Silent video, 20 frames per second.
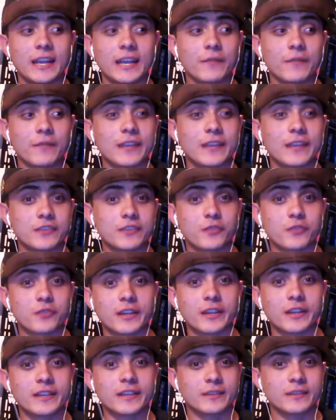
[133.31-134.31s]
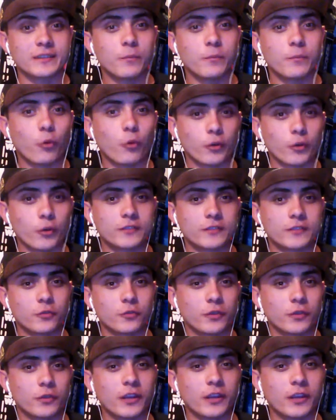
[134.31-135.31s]
if that trait isn't important to
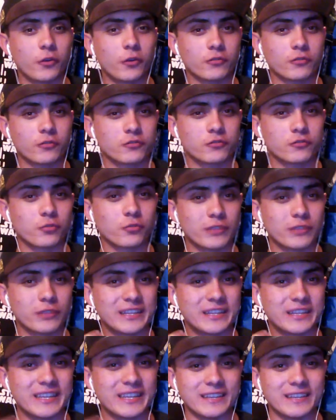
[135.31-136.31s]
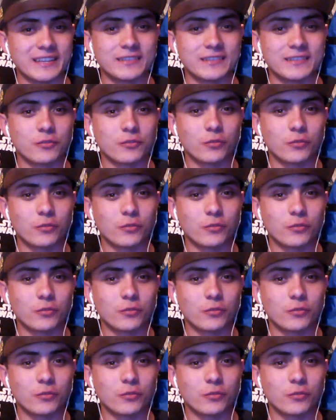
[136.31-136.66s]
who the character truly is.